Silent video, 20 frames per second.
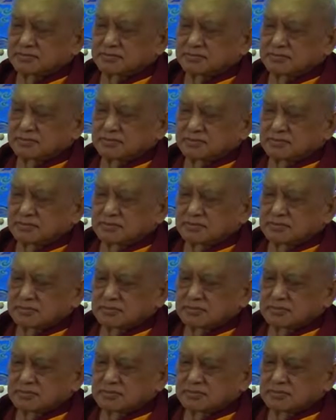
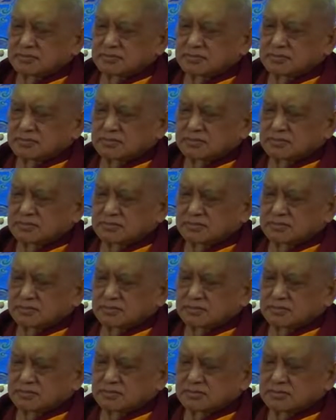
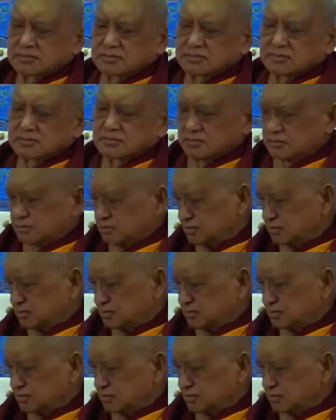Nobody speaks.